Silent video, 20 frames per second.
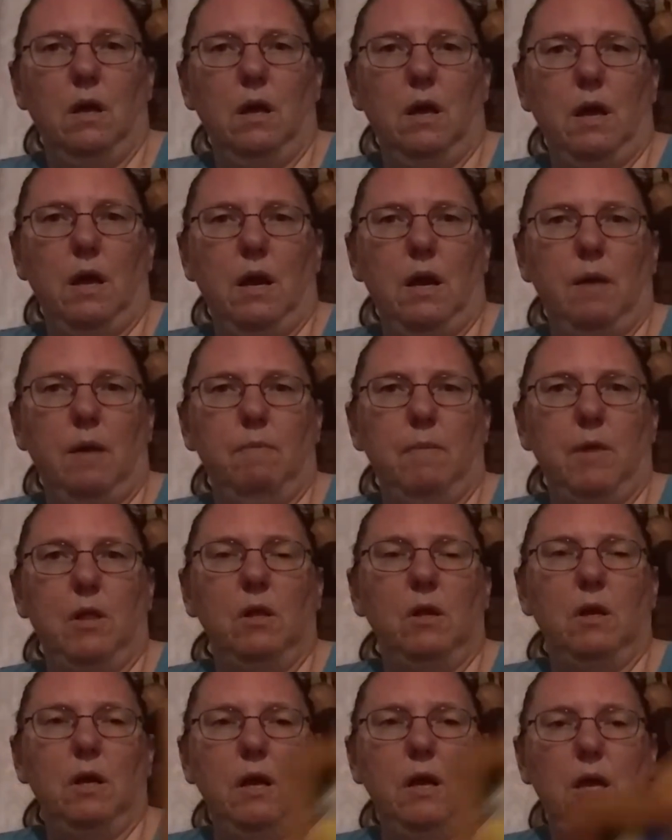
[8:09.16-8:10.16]
and a
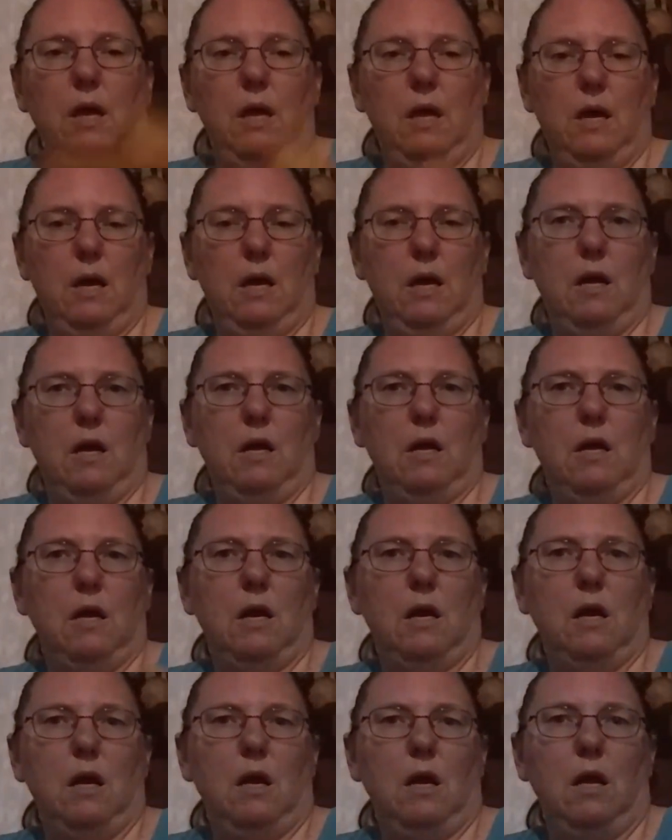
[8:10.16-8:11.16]
milk
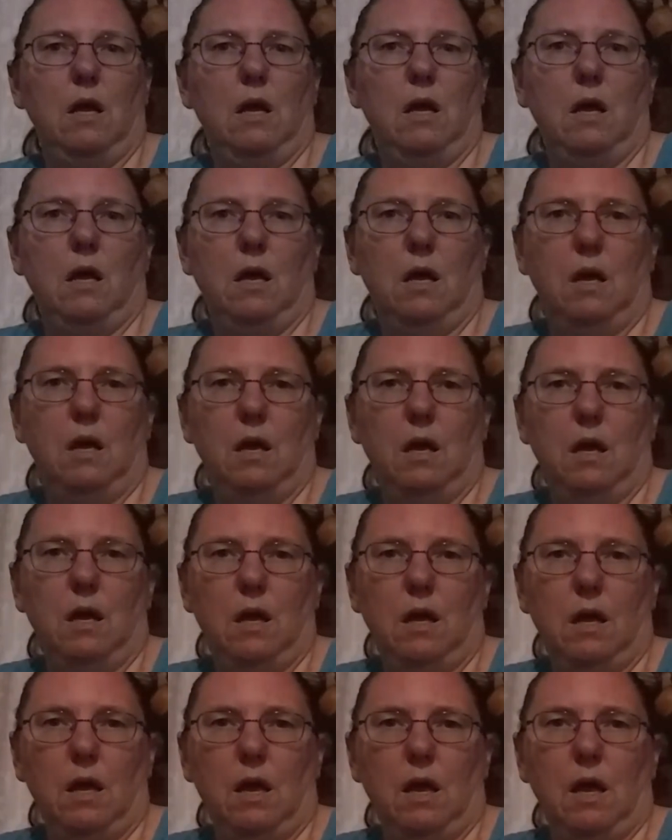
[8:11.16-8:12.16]
can
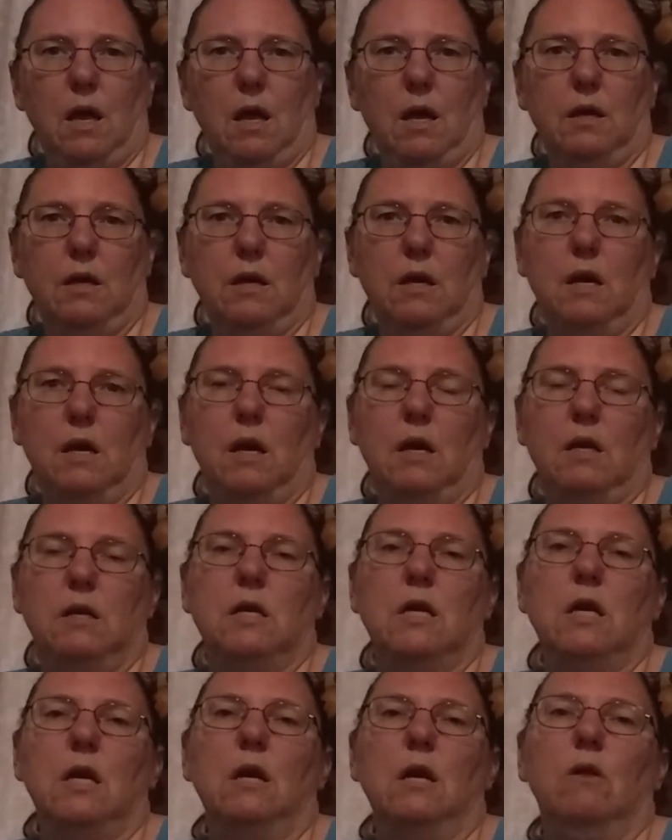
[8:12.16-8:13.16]
and an
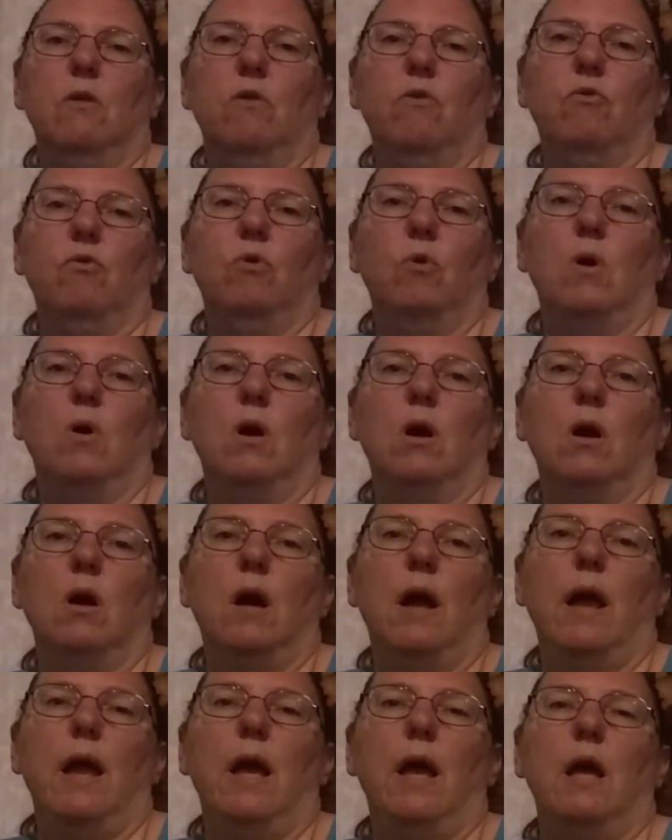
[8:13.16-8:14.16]
antique
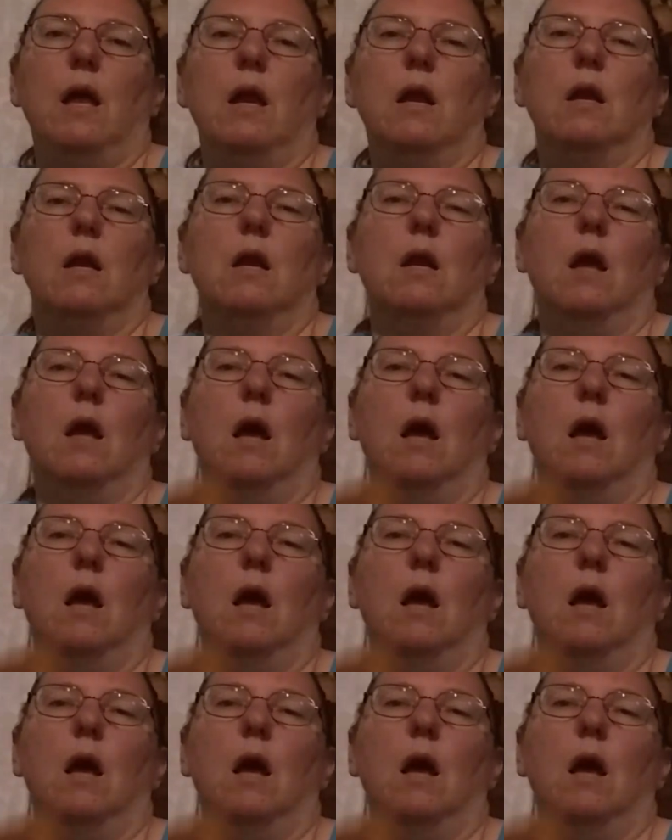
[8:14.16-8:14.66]
store and